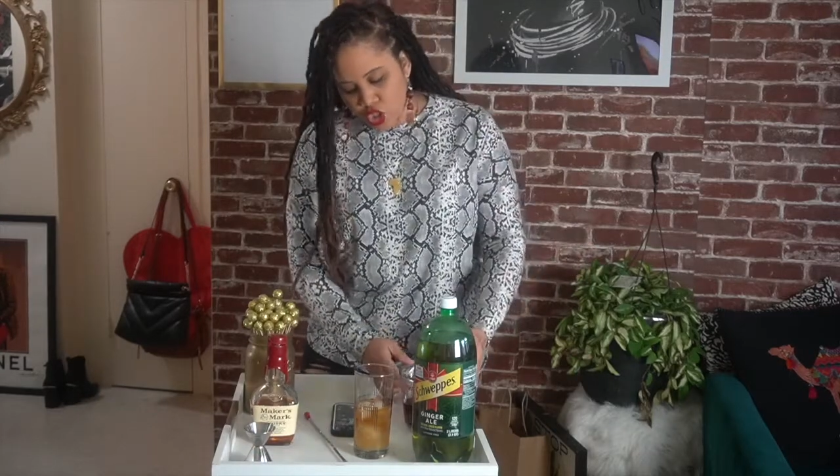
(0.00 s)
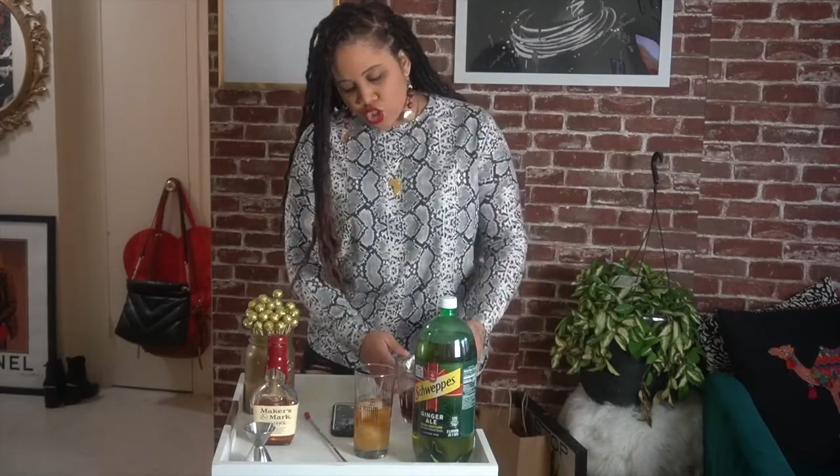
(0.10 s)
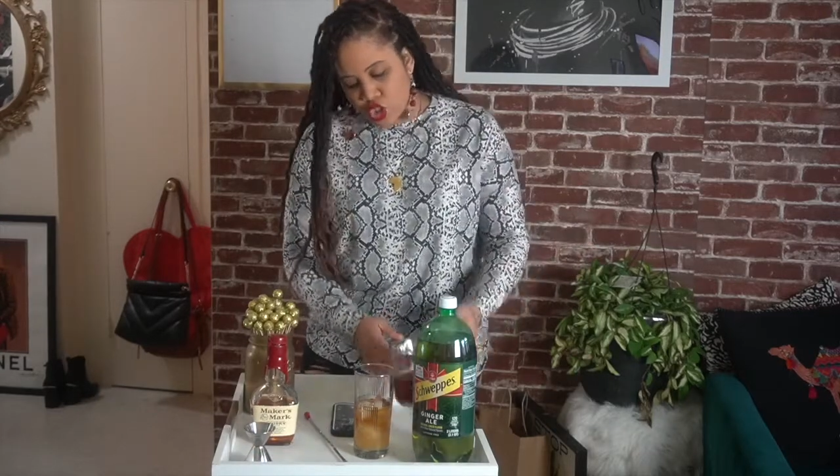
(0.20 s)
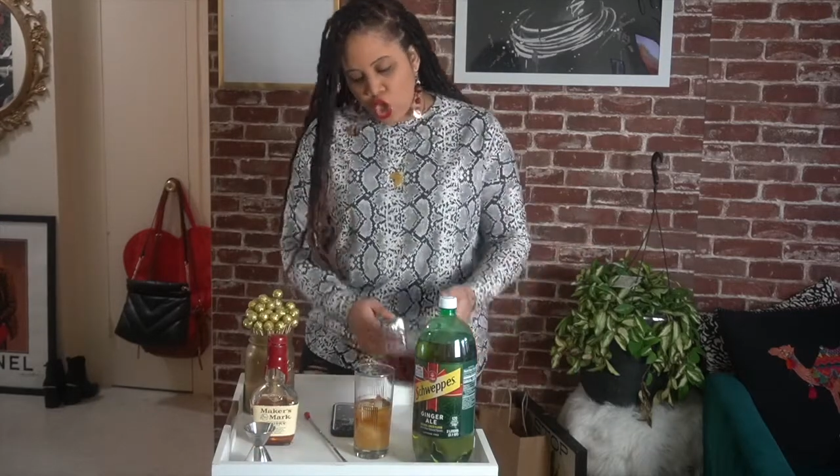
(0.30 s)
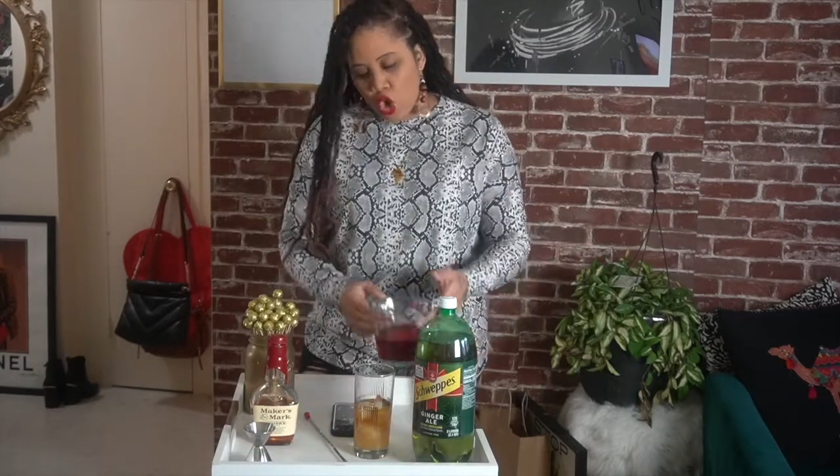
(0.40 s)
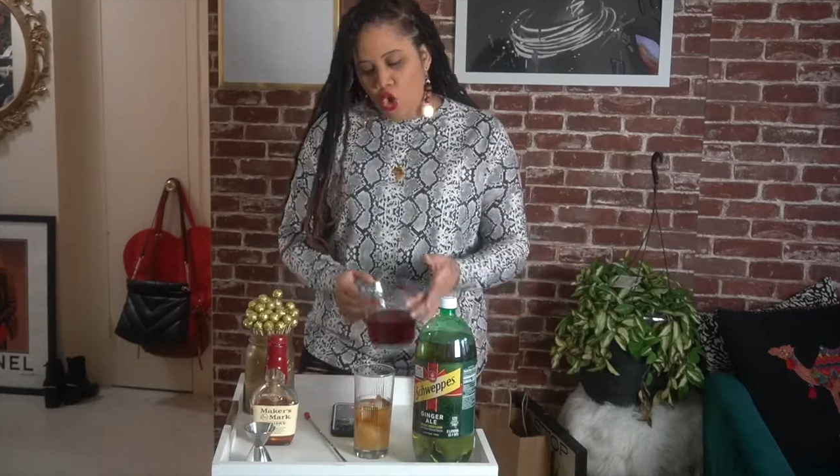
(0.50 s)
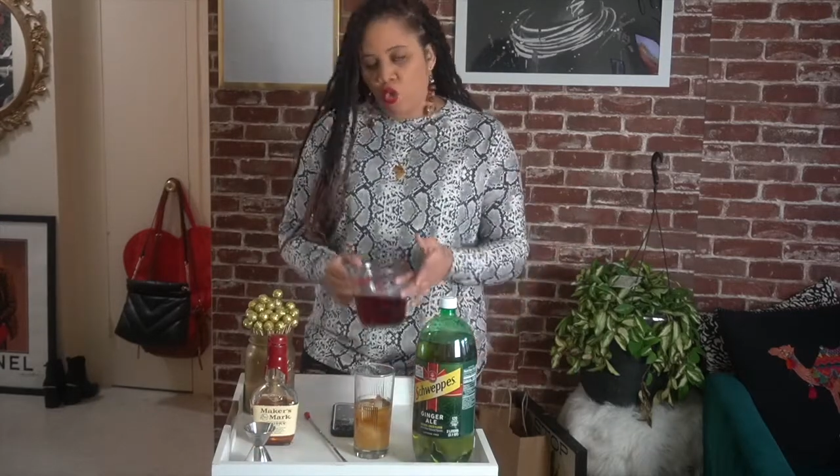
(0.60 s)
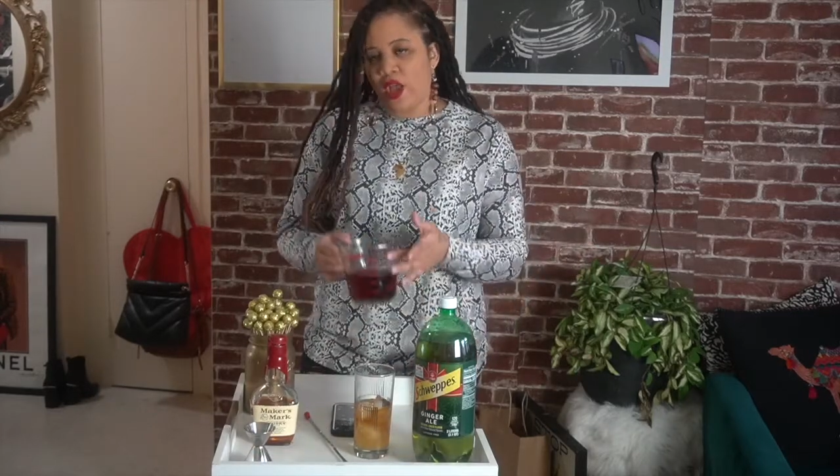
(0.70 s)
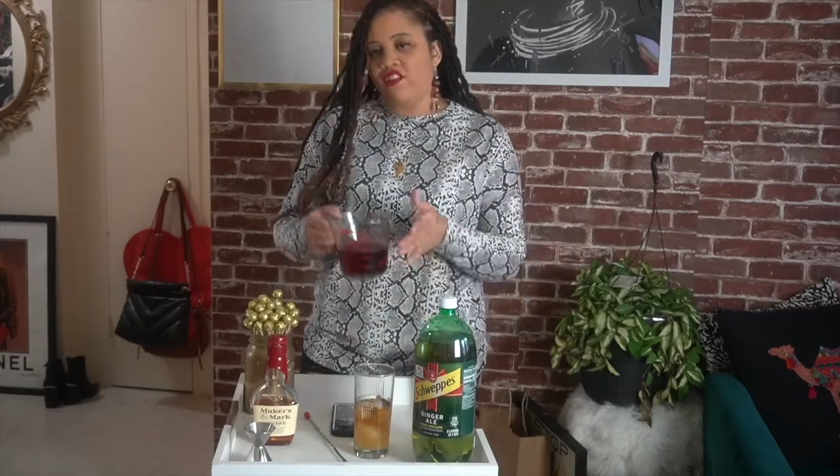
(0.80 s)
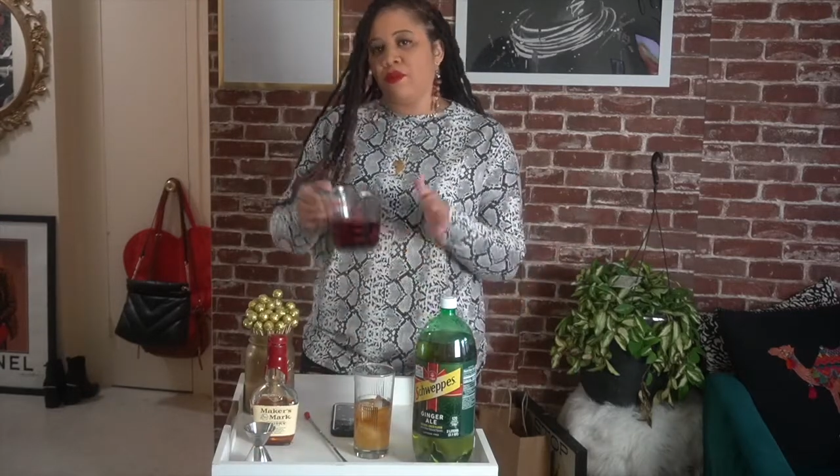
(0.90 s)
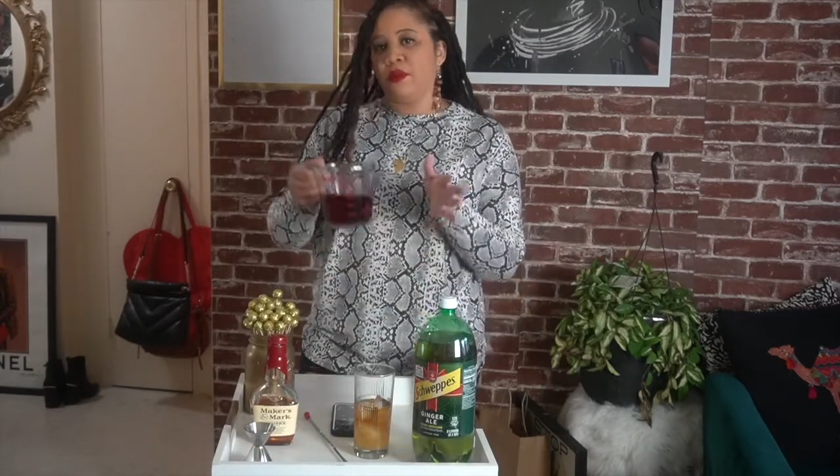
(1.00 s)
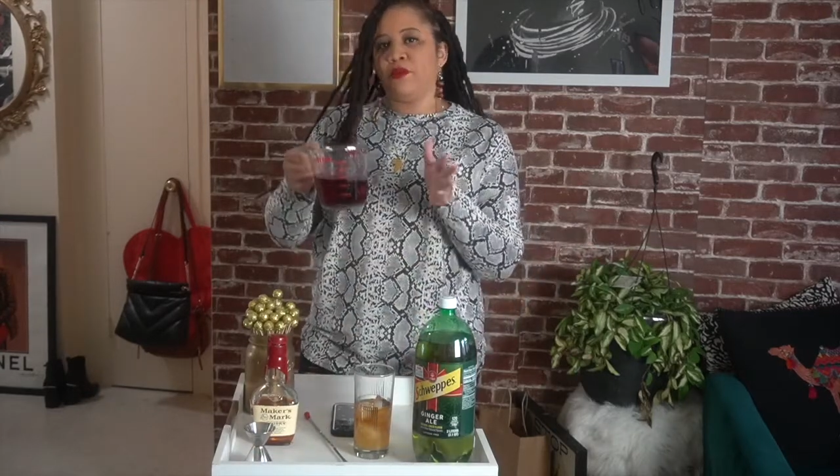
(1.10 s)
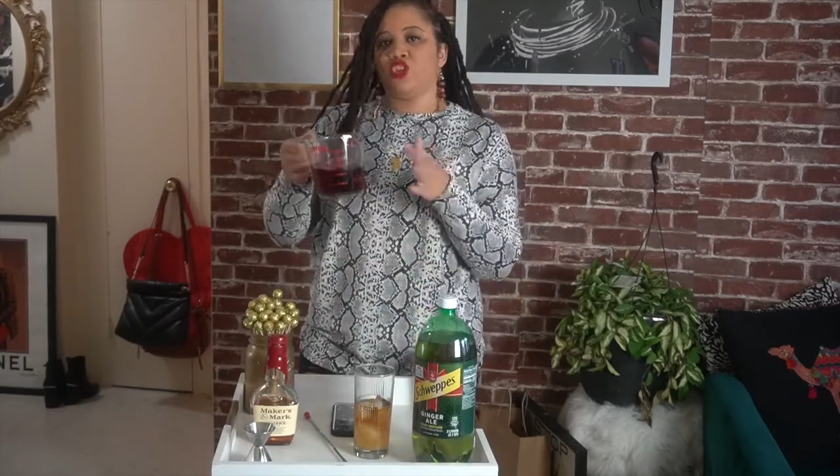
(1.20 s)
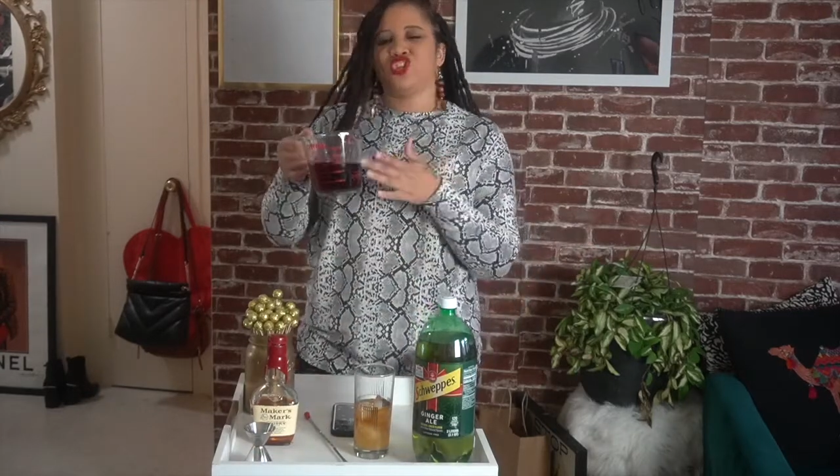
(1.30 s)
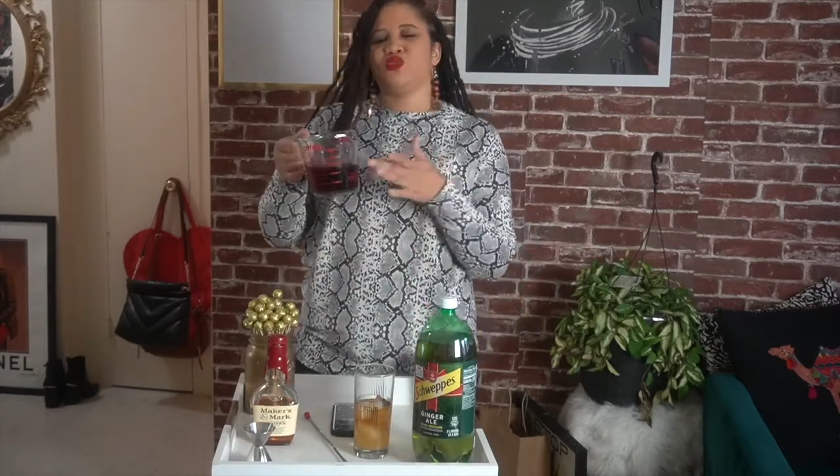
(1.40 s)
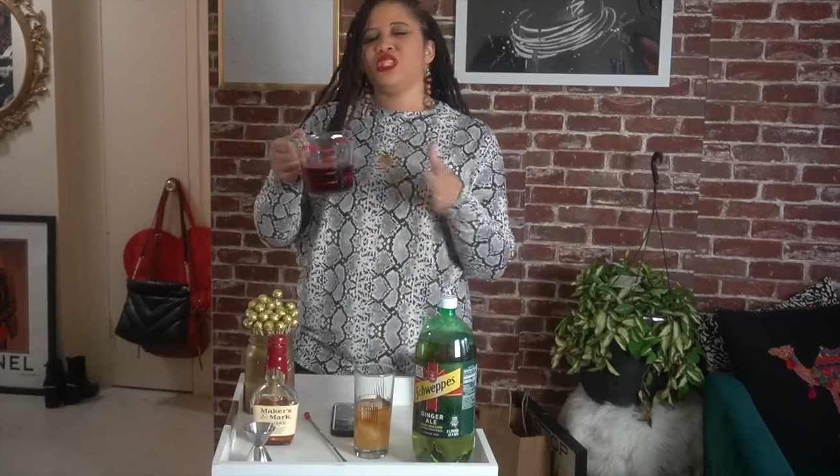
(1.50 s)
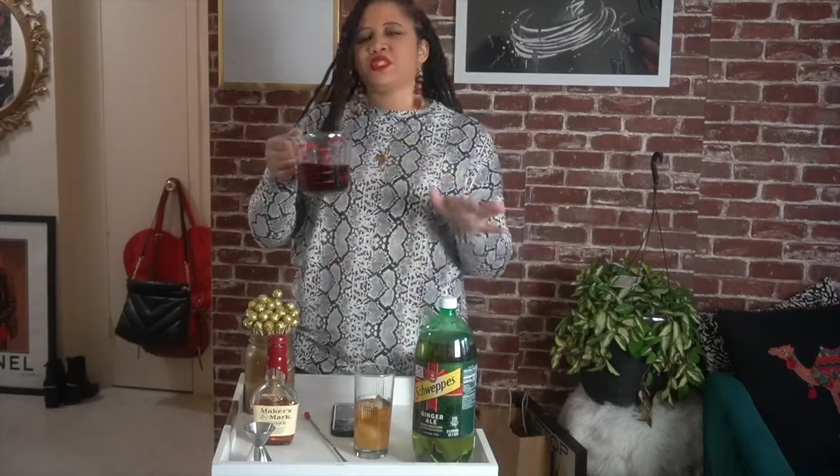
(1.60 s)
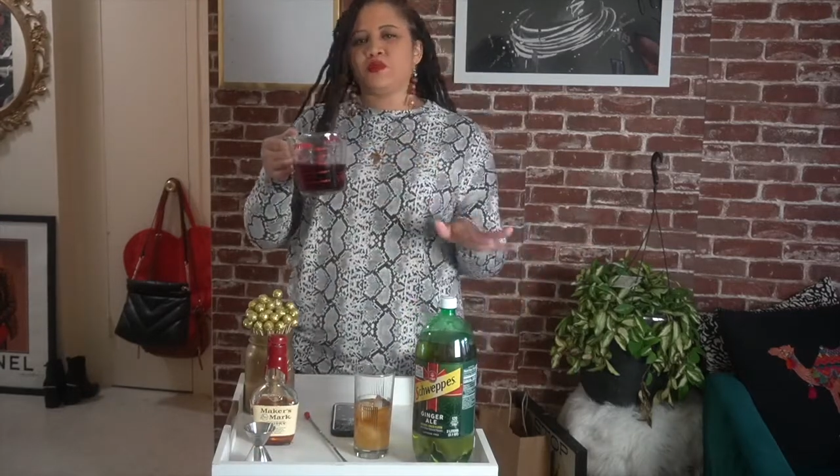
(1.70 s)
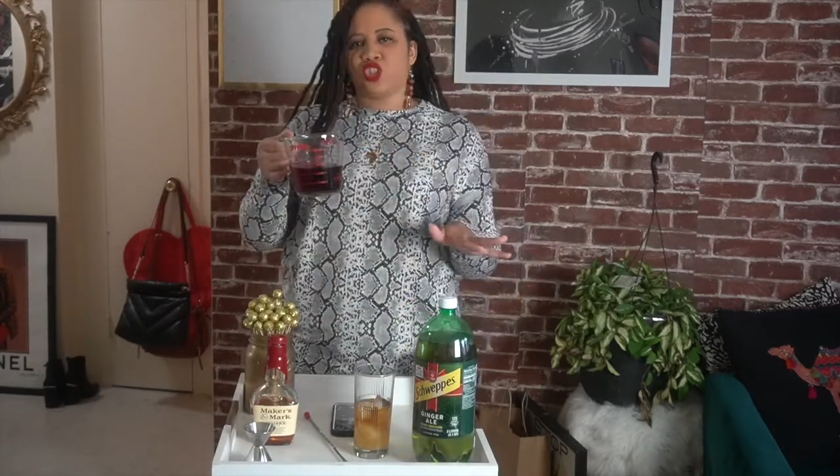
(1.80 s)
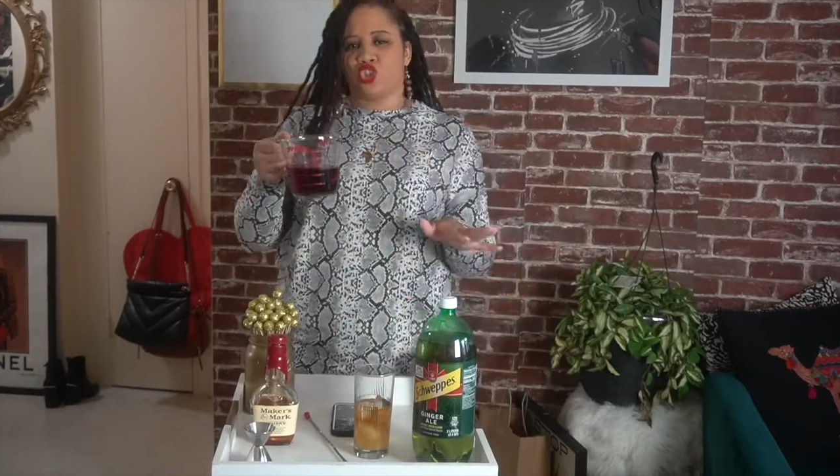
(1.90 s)
So, and remember, you use as
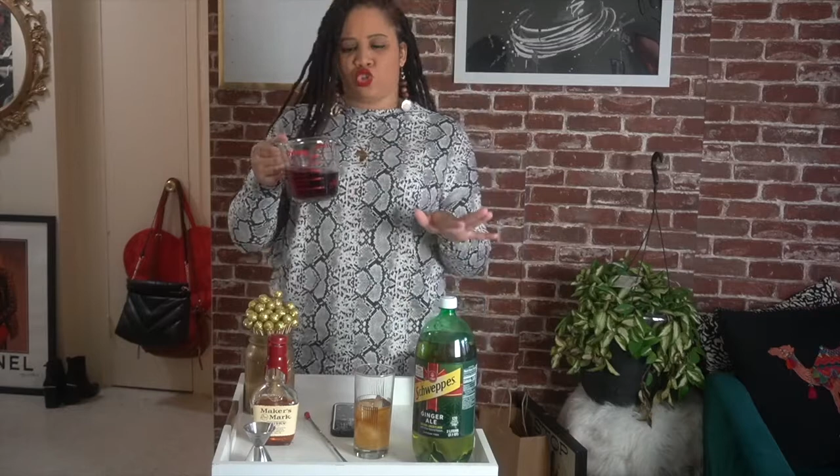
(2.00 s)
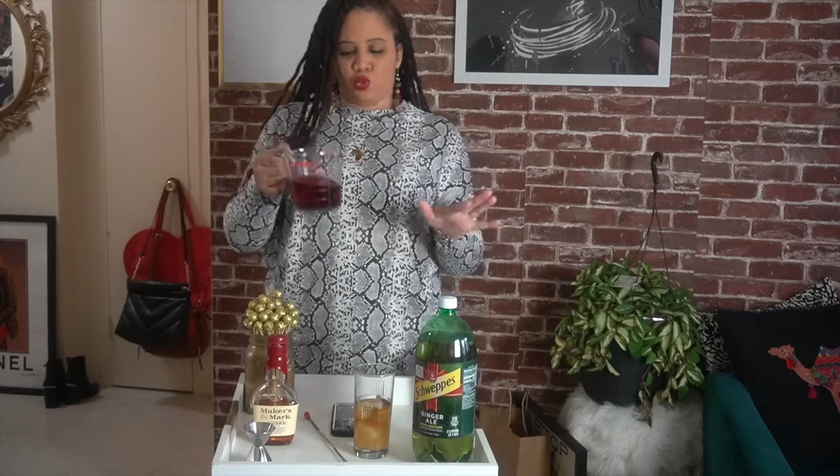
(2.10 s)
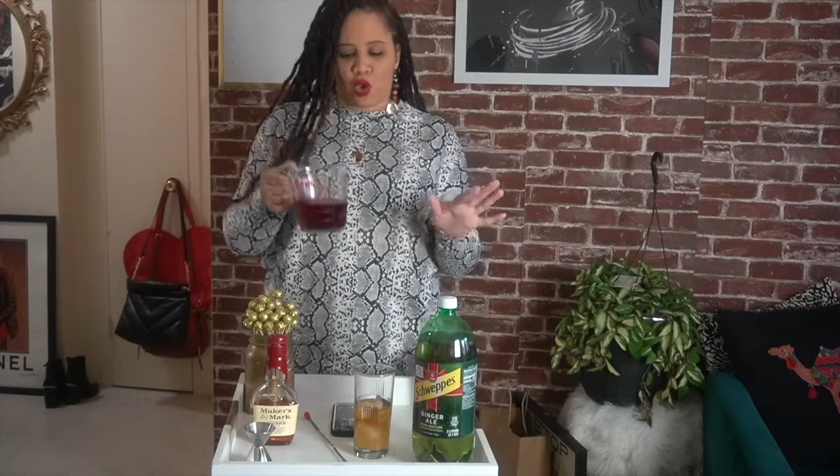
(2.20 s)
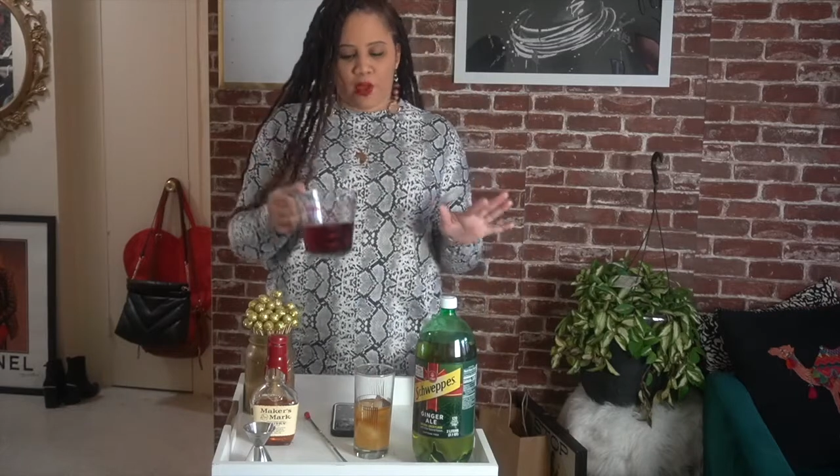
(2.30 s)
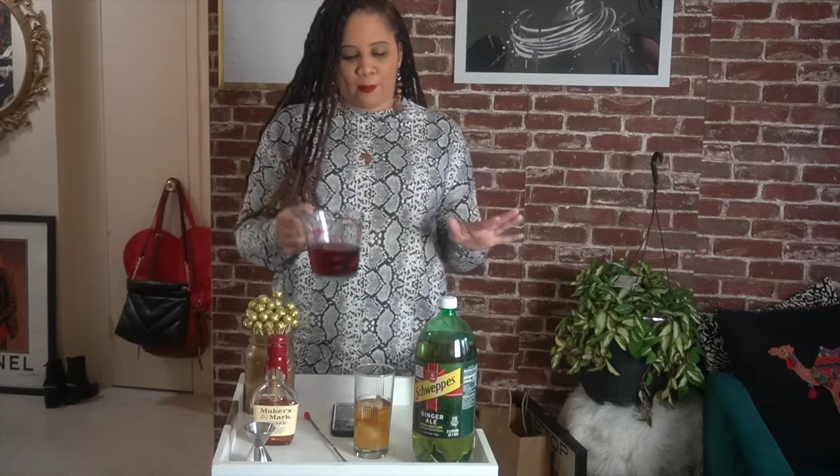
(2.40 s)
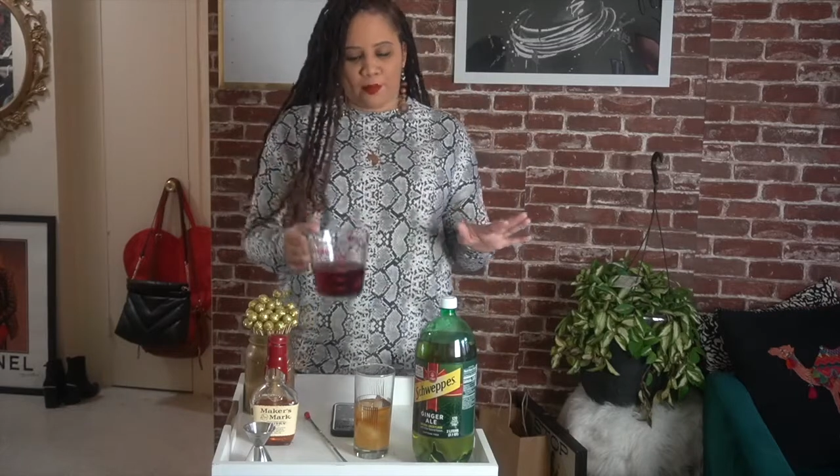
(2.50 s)
much as you want,